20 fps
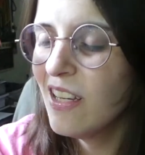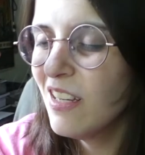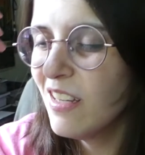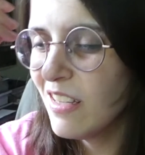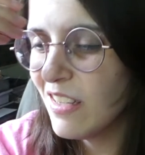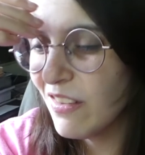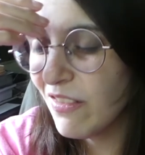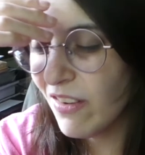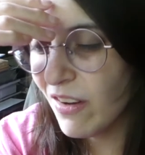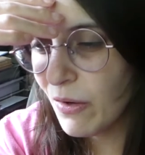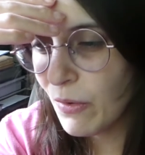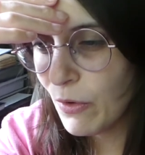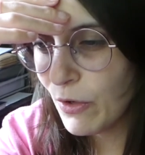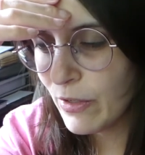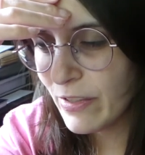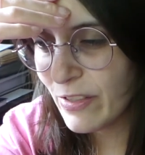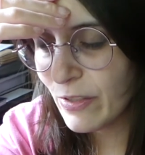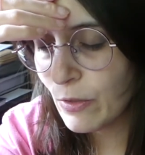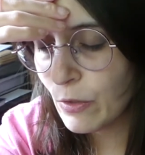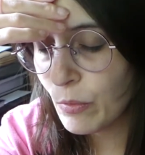if I
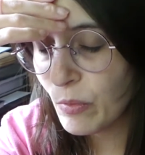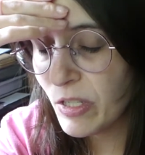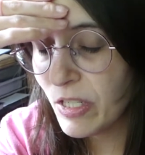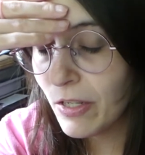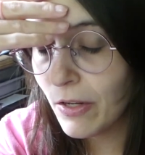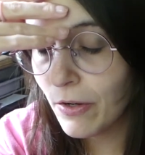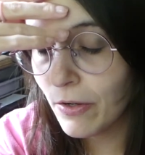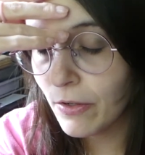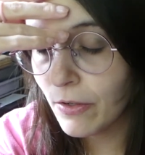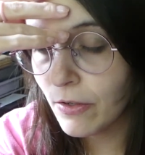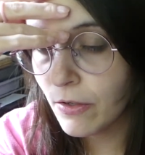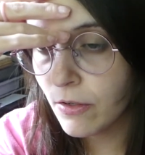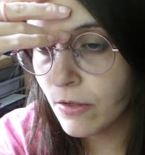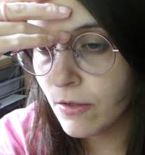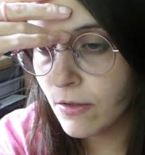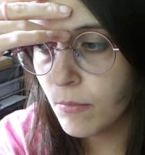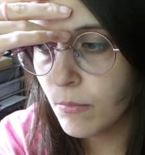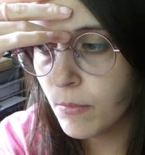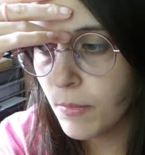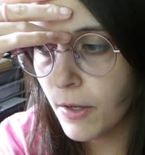want to be done
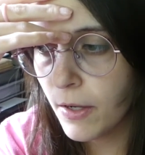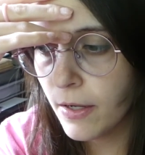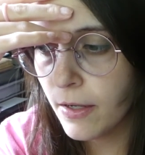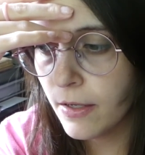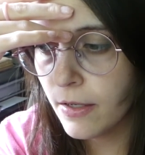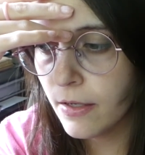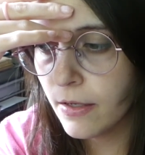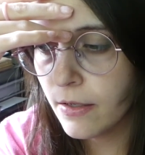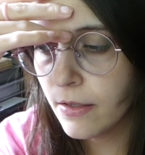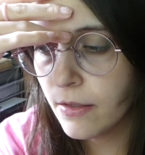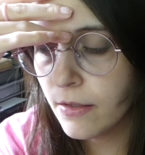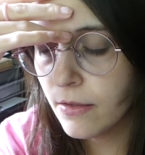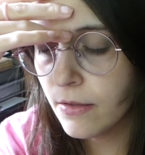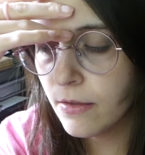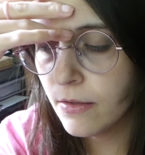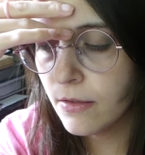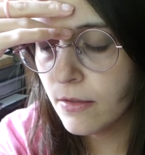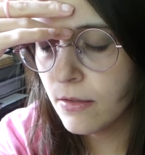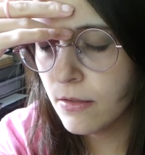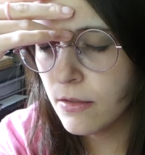by
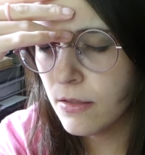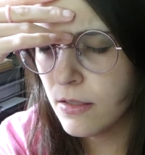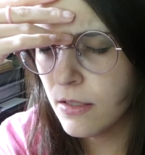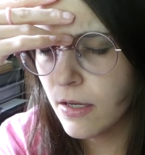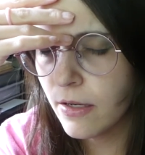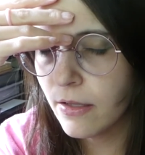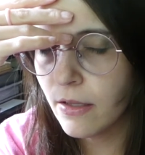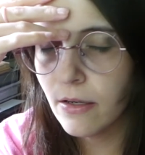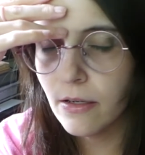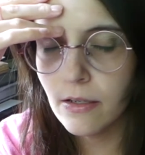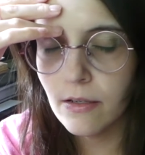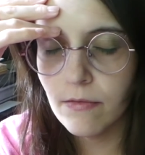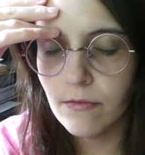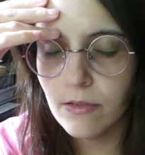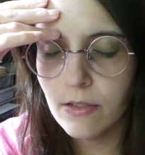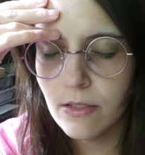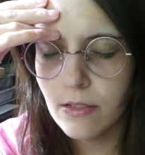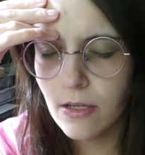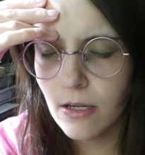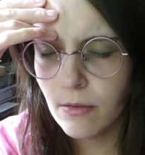the deadline I've
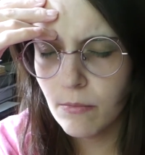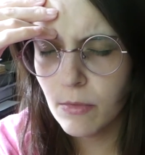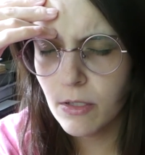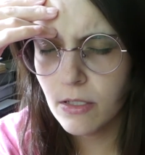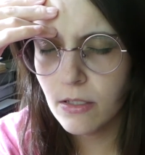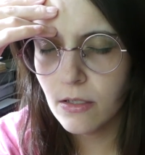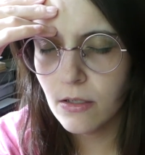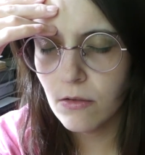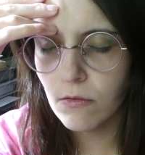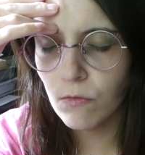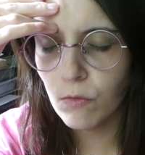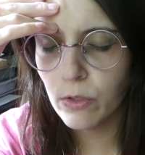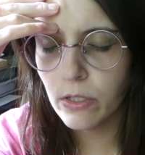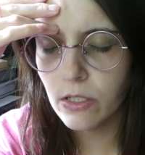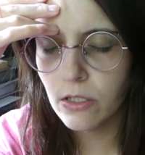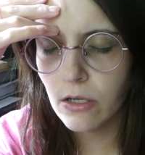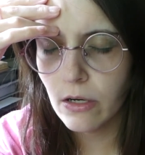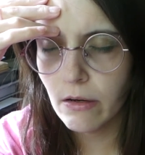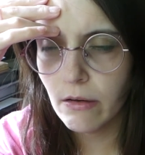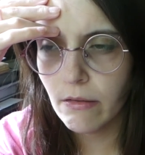set myself,
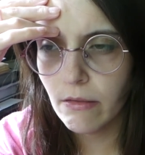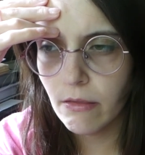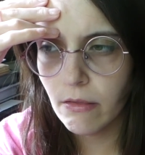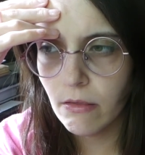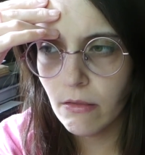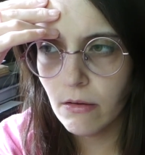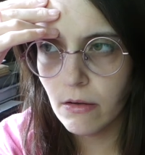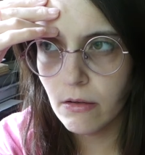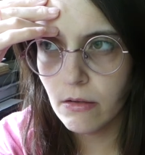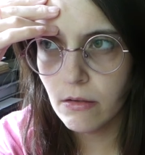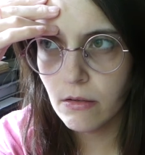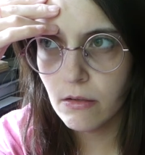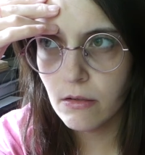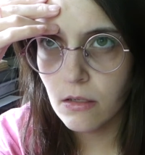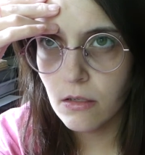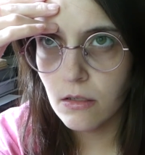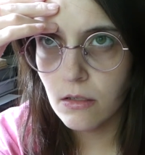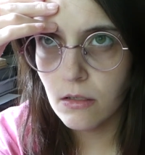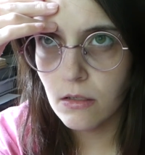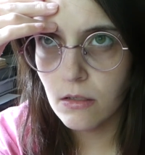which I think
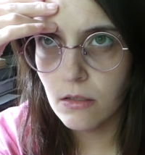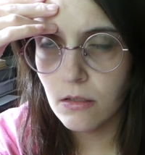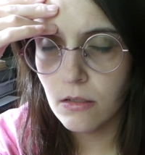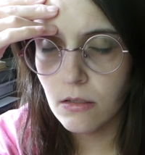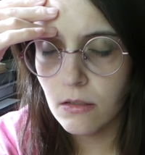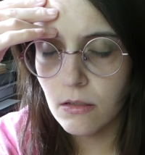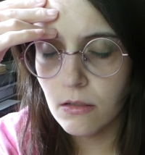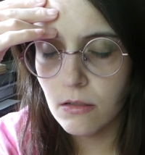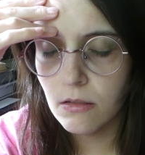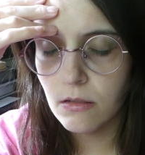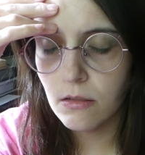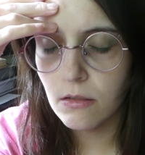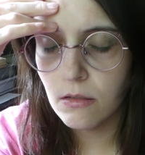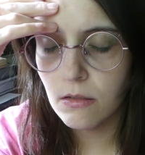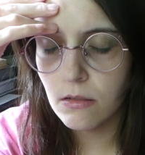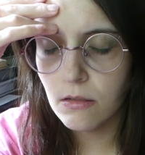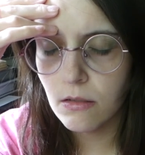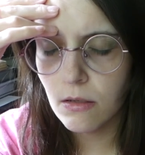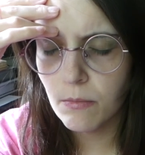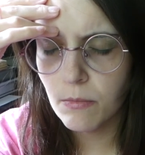is
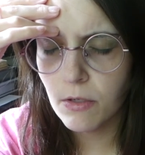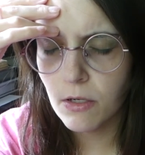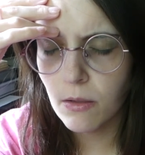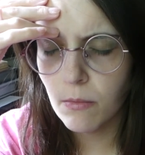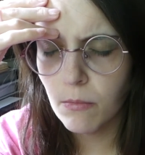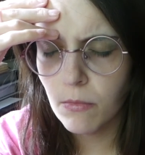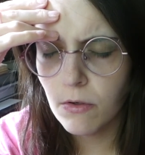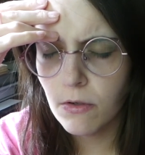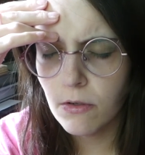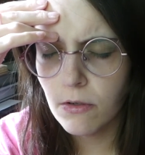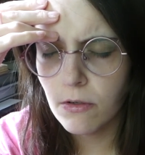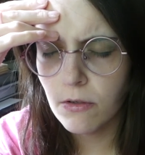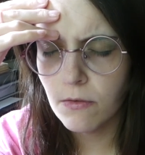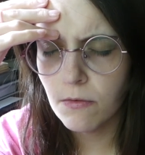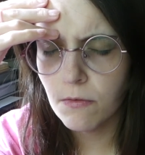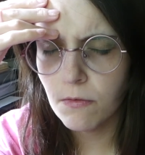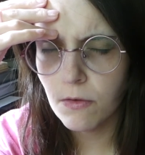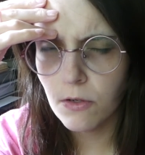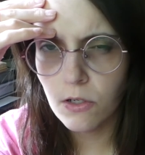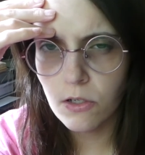September
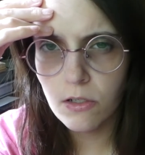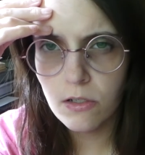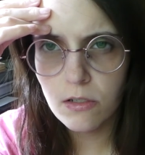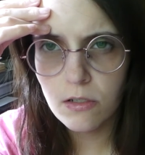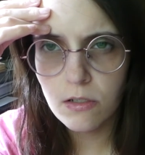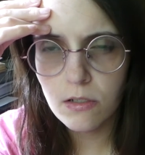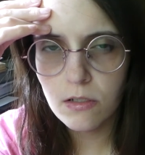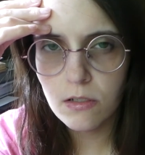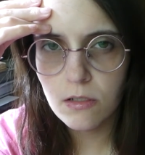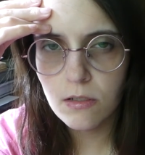1st.